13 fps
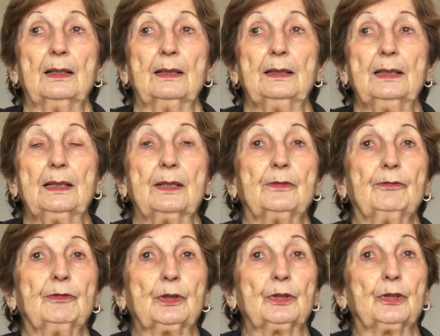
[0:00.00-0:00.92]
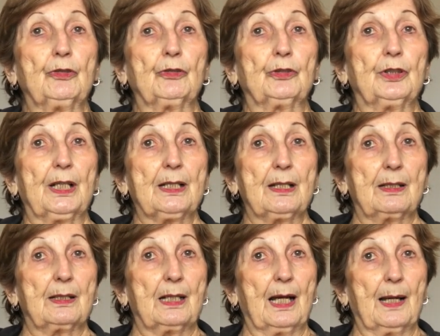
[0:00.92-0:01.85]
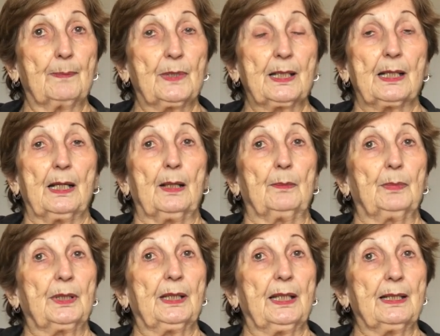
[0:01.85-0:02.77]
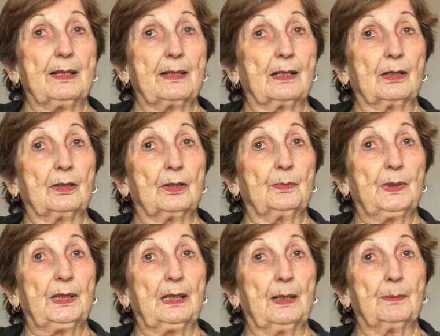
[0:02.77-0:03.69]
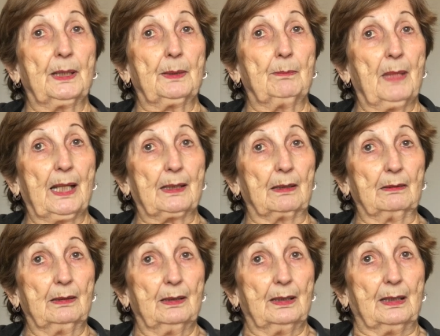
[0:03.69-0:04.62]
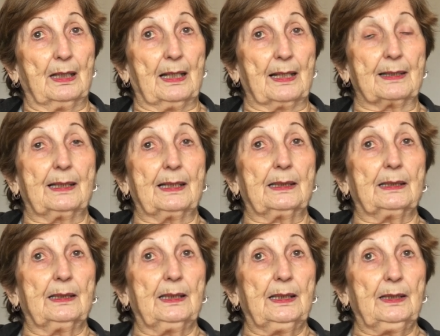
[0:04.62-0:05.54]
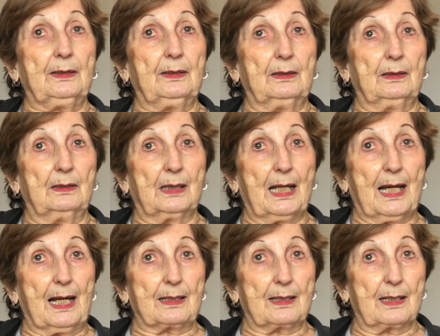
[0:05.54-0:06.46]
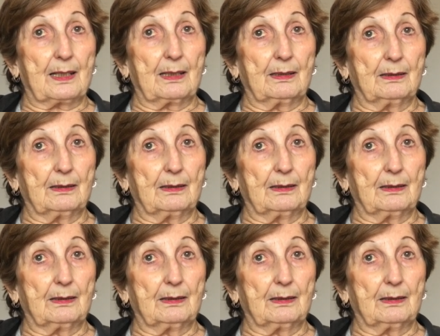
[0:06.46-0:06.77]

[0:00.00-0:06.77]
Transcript: He did furniture desktops, but they started becoming metal and didn't need glass,